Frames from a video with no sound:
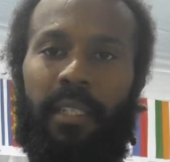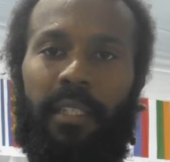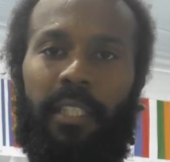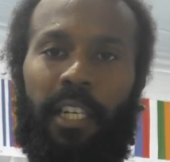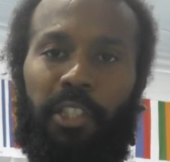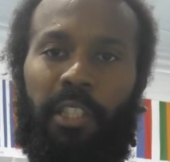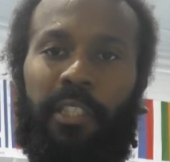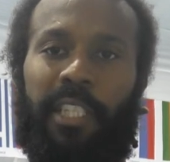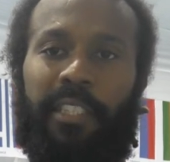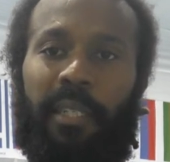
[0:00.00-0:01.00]
the national
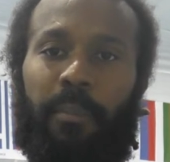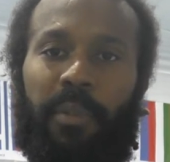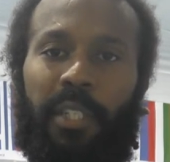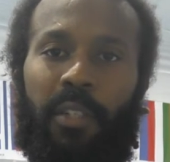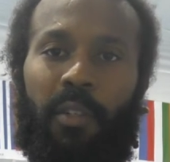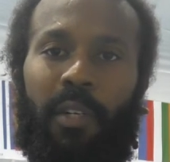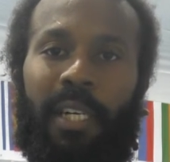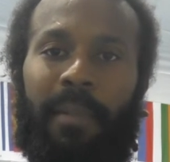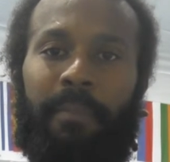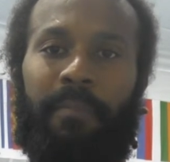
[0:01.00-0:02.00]
setup, you know, um,